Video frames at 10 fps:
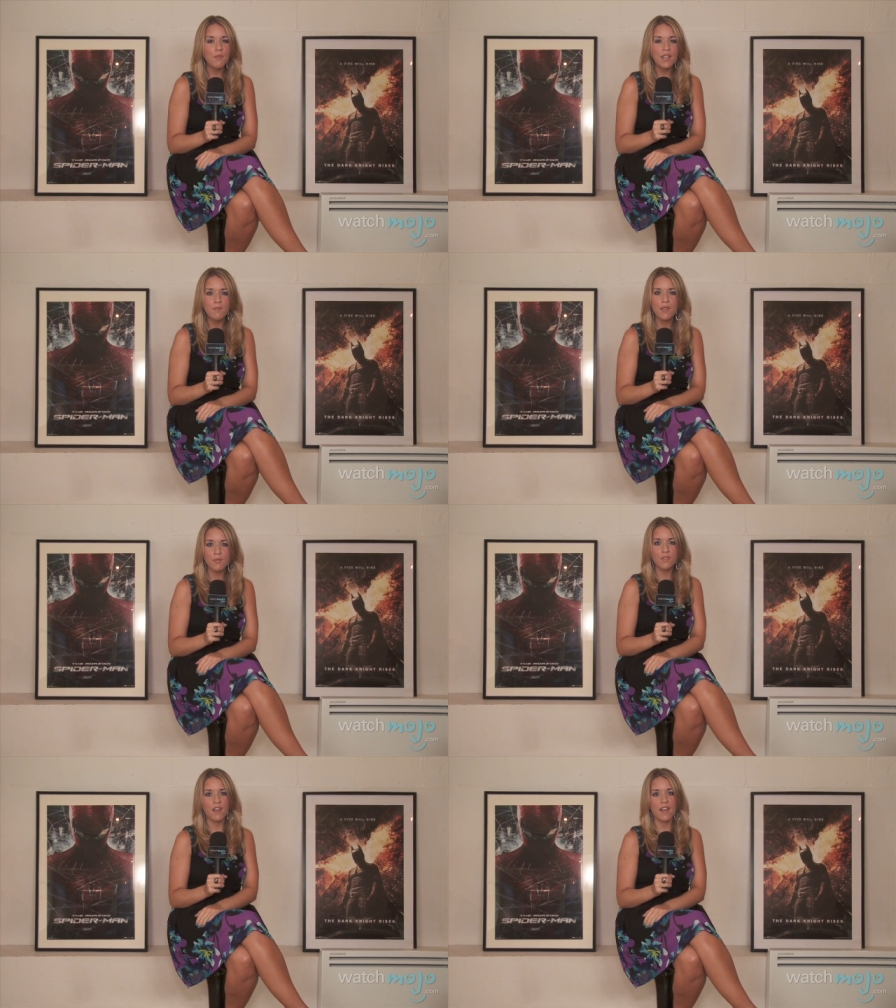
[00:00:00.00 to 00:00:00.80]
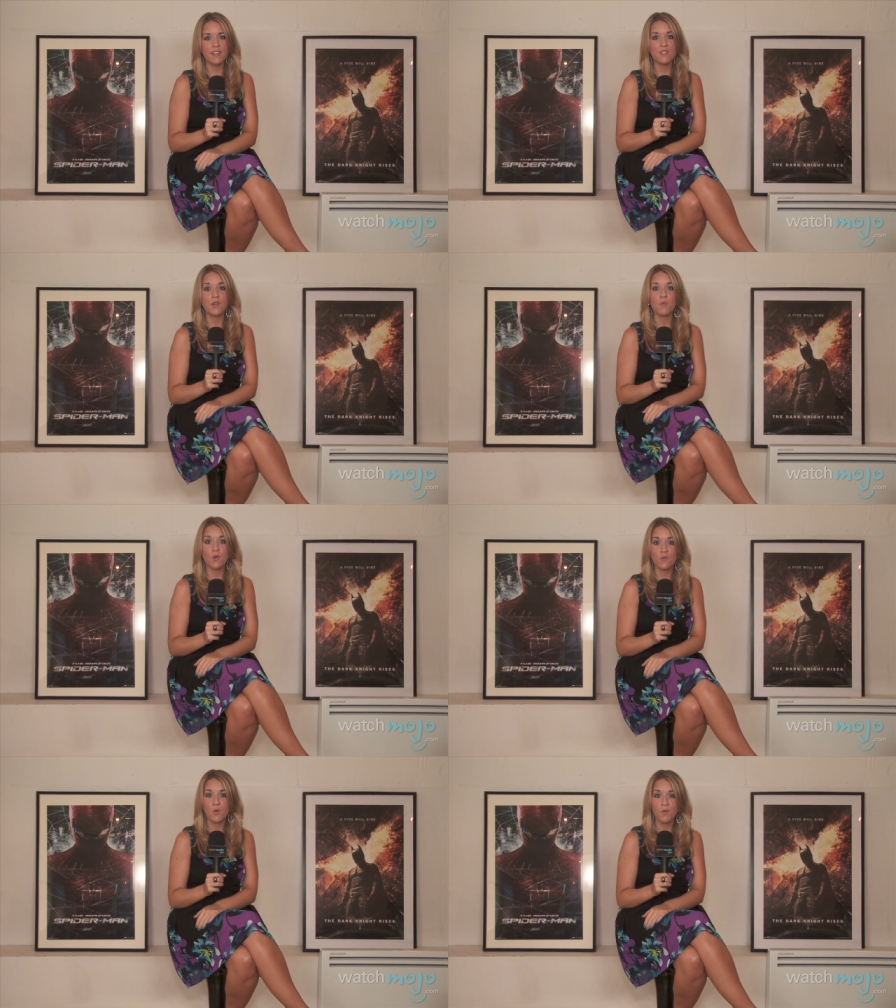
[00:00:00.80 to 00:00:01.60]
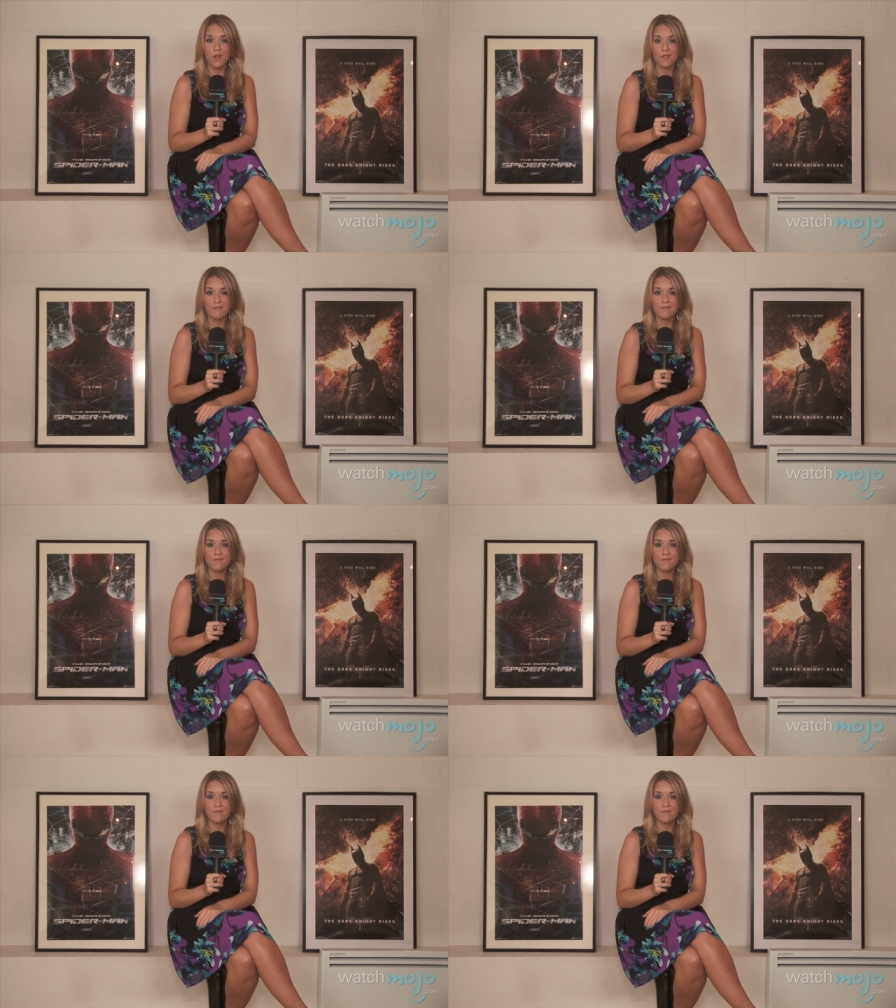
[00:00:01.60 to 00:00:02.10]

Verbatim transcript: many people died during World War One?